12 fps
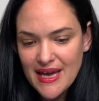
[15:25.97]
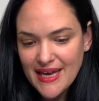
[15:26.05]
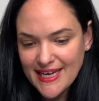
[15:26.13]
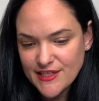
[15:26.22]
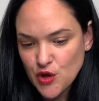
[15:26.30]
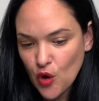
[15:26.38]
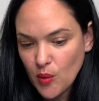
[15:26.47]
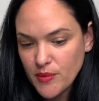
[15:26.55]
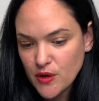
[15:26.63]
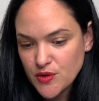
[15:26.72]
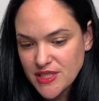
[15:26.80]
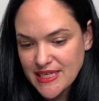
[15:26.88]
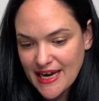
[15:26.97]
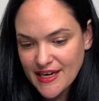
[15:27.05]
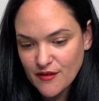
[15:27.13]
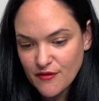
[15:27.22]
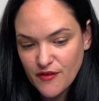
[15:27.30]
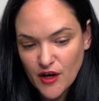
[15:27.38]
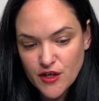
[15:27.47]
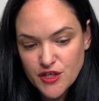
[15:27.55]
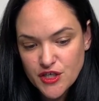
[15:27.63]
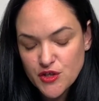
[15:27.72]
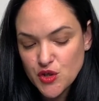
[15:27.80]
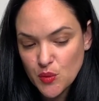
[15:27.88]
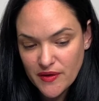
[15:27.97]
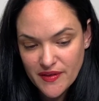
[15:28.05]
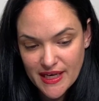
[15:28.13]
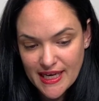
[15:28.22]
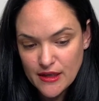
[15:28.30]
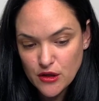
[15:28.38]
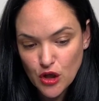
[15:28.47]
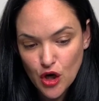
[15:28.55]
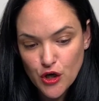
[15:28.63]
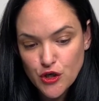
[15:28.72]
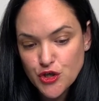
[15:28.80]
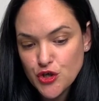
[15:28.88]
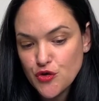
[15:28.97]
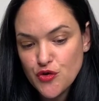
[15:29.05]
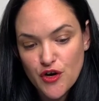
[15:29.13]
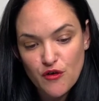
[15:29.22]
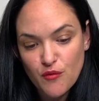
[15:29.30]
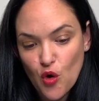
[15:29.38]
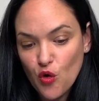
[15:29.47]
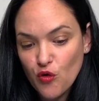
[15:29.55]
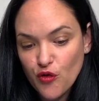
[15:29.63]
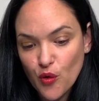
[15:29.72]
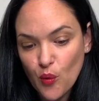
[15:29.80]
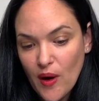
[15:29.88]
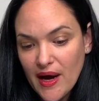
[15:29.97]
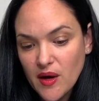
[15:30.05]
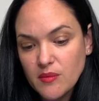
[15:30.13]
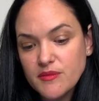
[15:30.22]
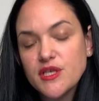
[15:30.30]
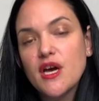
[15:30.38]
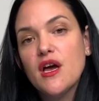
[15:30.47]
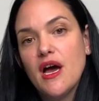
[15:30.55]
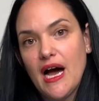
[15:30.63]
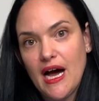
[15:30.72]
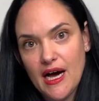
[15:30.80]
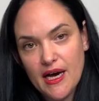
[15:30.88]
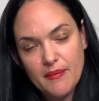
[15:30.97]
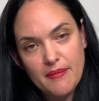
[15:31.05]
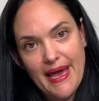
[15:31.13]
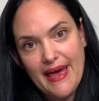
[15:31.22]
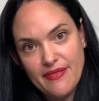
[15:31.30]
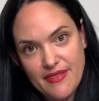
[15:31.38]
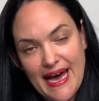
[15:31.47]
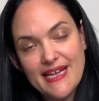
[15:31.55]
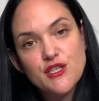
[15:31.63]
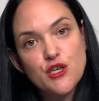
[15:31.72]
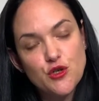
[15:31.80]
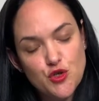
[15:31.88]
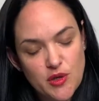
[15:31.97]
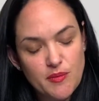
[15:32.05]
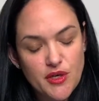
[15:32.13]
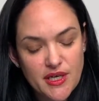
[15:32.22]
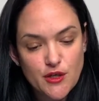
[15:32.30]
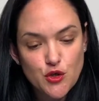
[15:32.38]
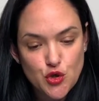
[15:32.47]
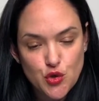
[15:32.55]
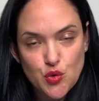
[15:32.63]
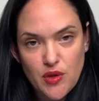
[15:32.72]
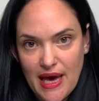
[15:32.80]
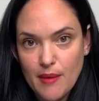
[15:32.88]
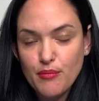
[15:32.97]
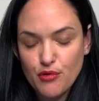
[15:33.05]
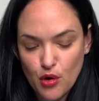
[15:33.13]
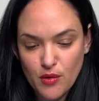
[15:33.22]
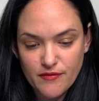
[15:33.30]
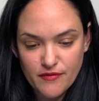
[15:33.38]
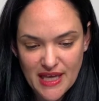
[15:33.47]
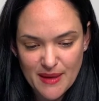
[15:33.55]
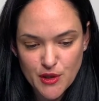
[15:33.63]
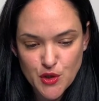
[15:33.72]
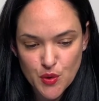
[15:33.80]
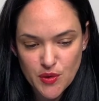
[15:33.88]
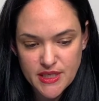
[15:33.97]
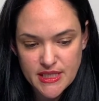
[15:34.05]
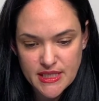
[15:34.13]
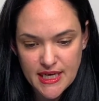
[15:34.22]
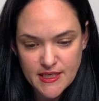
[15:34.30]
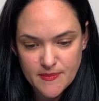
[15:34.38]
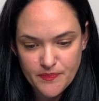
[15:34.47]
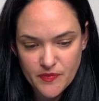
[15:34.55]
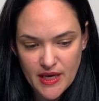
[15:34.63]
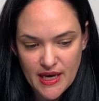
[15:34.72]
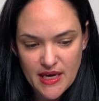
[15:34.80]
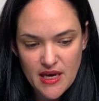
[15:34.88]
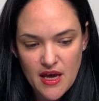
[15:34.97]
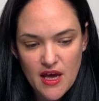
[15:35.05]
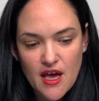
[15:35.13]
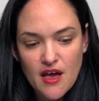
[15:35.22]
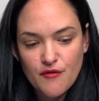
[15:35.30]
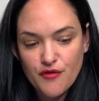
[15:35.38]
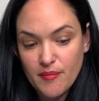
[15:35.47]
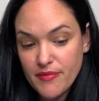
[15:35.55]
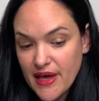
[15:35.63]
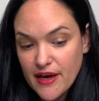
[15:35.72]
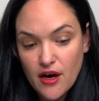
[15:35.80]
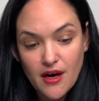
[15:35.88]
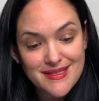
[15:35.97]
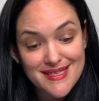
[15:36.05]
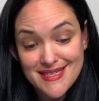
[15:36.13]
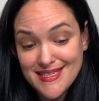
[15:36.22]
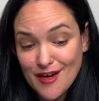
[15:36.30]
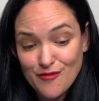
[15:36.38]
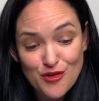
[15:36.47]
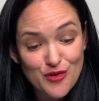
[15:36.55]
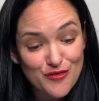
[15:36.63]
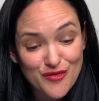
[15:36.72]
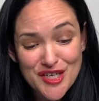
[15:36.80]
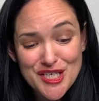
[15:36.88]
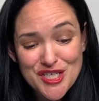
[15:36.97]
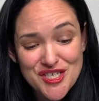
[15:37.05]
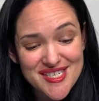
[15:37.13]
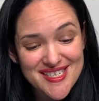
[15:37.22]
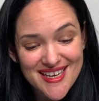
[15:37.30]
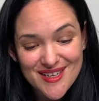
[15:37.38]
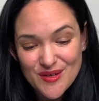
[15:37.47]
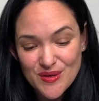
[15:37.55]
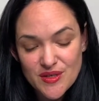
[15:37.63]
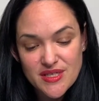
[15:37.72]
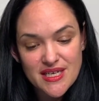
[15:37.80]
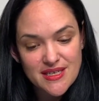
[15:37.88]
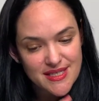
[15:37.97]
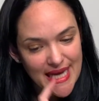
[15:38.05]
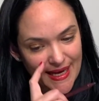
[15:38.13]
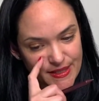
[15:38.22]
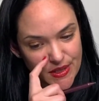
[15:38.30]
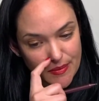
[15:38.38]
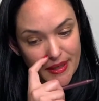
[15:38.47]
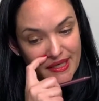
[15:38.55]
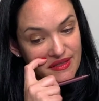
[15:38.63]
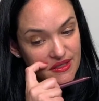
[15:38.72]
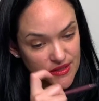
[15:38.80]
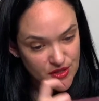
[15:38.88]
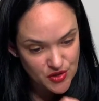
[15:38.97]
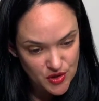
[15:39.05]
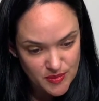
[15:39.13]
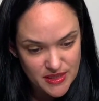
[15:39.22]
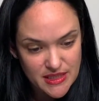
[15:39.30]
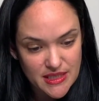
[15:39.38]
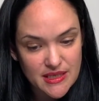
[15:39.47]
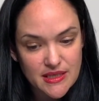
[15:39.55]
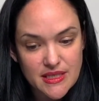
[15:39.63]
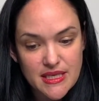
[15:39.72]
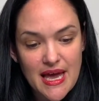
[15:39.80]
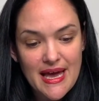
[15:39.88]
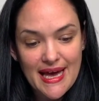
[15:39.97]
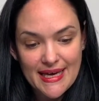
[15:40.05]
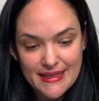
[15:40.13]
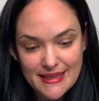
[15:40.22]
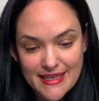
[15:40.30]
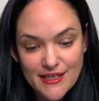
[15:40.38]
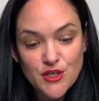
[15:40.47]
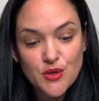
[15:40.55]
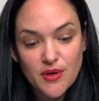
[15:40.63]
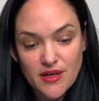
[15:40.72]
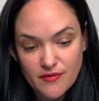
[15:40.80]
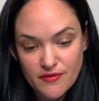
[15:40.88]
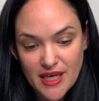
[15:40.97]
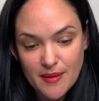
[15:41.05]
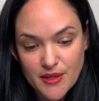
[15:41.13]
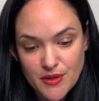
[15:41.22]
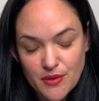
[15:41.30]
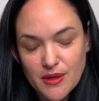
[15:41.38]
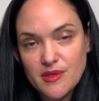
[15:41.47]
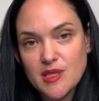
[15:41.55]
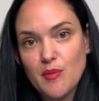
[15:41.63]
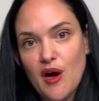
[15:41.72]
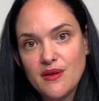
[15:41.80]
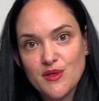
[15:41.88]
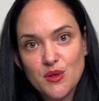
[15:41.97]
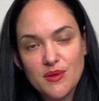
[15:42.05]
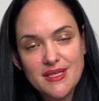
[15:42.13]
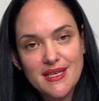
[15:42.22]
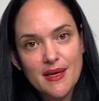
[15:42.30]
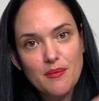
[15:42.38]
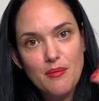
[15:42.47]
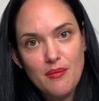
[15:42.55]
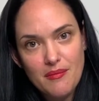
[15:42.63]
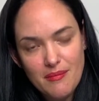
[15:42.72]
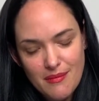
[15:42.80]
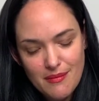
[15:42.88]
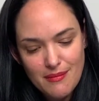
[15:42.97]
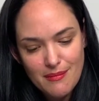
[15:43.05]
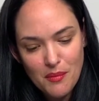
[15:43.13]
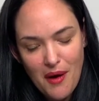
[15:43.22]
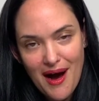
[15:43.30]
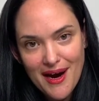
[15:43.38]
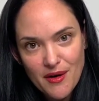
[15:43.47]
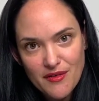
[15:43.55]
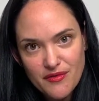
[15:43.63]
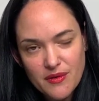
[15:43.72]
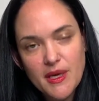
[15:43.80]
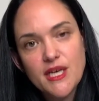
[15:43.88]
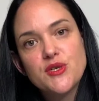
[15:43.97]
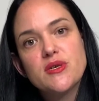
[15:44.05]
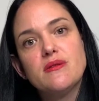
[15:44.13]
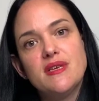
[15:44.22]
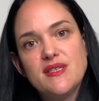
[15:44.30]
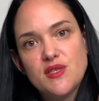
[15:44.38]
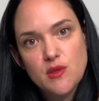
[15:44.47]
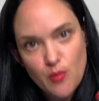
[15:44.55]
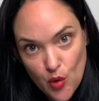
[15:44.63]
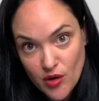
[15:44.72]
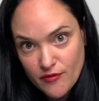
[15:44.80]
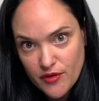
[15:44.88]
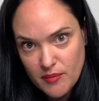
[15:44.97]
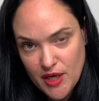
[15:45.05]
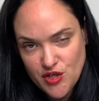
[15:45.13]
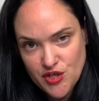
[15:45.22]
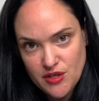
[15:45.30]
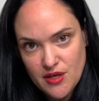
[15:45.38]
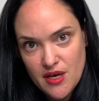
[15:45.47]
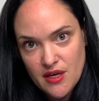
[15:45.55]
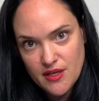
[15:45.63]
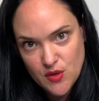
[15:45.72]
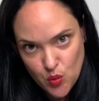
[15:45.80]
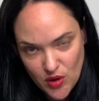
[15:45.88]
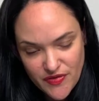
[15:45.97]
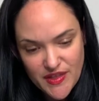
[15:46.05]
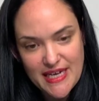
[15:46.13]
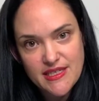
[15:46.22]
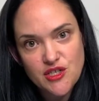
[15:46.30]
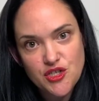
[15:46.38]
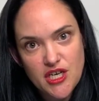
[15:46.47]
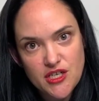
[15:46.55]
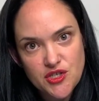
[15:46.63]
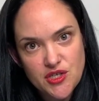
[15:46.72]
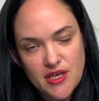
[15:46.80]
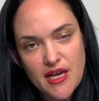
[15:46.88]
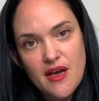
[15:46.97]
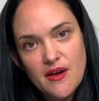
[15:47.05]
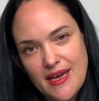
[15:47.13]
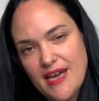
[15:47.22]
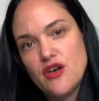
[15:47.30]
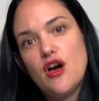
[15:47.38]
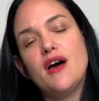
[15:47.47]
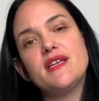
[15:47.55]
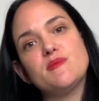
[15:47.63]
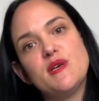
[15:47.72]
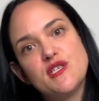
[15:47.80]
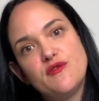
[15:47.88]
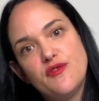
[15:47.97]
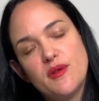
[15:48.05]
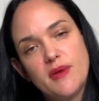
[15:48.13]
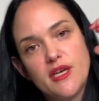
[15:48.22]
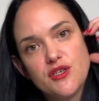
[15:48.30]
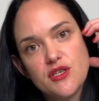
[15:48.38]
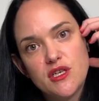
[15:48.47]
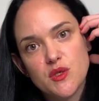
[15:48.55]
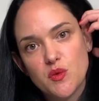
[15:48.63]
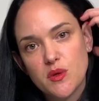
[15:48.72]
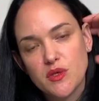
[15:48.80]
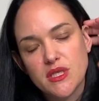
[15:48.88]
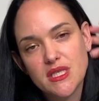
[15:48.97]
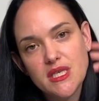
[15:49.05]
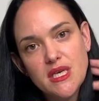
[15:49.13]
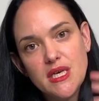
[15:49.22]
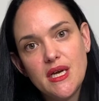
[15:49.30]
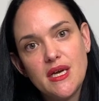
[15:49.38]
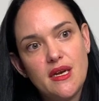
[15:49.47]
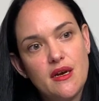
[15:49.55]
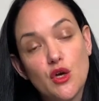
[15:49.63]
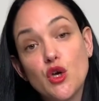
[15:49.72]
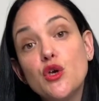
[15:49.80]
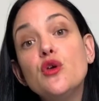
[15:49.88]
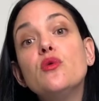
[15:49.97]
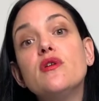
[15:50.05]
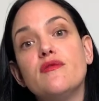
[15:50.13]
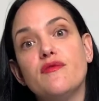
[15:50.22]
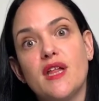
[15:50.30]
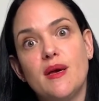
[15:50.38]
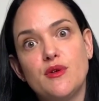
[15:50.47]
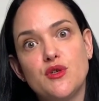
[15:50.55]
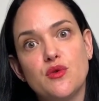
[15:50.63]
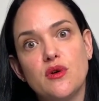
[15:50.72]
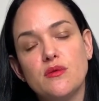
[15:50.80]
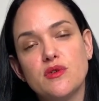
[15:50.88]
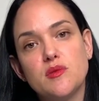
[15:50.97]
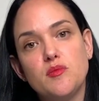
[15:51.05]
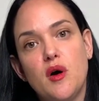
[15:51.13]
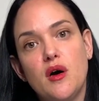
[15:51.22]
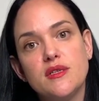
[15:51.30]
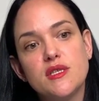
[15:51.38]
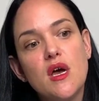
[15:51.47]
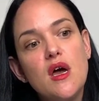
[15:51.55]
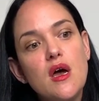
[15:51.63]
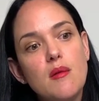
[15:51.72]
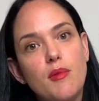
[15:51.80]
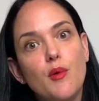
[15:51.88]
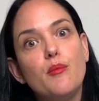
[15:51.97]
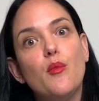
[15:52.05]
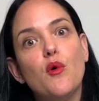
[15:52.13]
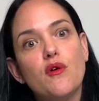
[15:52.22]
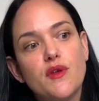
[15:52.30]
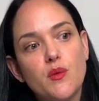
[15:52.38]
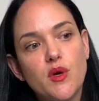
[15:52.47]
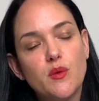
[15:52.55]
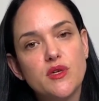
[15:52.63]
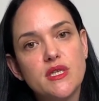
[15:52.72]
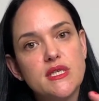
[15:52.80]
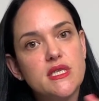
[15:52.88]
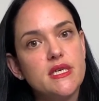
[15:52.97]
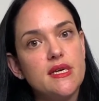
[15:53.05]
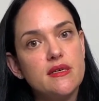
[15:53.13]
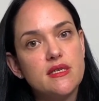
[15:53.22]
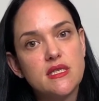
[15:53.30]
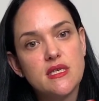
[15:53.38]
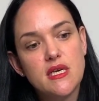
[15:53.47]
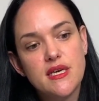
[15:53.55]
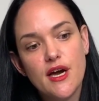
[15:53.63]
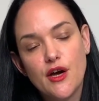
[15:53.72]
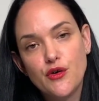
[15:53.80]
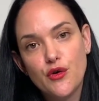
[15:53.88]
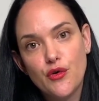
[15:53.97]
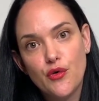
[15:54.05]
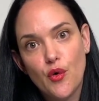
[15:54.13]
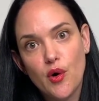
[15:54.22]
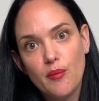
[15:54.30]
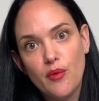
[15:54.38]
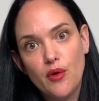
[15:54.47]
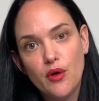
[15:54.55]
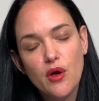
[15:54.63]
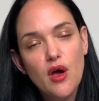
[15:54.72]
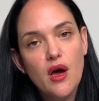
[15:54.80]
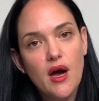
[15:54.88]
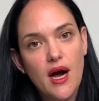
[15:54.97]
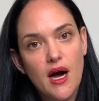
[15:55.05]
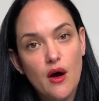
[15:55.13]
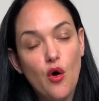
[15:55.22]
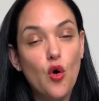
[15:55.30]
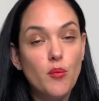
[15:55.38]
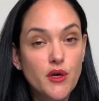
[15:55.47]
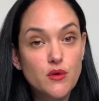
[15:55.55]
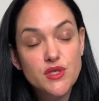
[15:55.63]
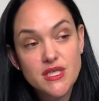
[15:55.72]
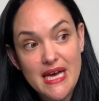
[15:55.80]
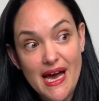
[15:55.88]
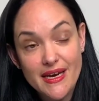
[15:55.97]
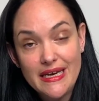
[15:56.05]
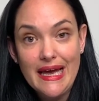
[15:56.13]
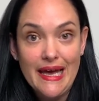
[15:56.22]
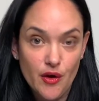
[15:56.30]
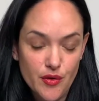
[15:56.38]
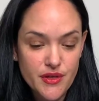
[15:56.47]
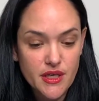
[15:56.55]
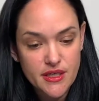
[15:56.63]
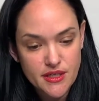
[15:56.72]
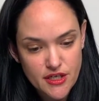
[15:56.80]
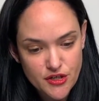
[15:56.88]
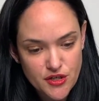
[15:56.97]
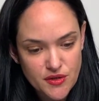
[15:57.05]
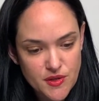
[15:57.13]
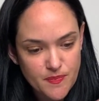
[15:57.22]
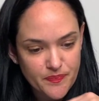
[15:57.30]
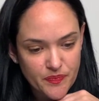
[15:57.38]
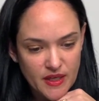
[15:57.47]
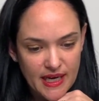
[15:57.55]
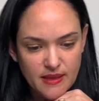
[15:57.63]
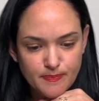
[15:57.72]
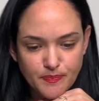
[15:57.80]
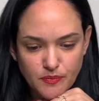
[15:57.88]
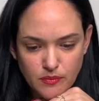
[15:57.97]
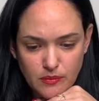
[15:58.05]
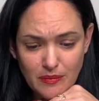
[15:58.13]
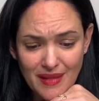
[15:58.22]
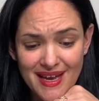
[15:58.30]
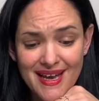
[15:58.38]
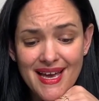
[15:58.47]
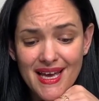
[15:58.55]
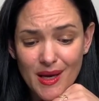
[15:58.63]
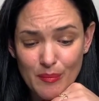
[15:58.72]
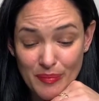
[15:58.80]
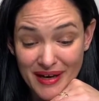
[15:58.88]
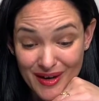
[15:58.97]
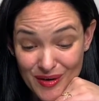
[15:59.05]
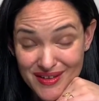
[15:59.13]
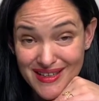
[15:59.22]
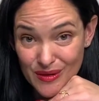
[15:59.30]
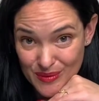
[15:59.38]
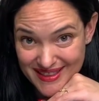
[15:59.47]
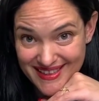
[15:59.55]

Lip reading: It's homeostatic function, so when they get larger, they're overwhelmed, and that's contributing to that pro-inflammatory state, okay? From then on, several vicious cycles exacerbate the disturbances and lead to an inflammatory response. So it's like higher inflammation leads to more inflammation is what that's suggesting. Okay, not as much inflammation as we would see in an acute inflammatory response, but more than we would see under normal homeostatic healthy conditions. Okay, in parallel with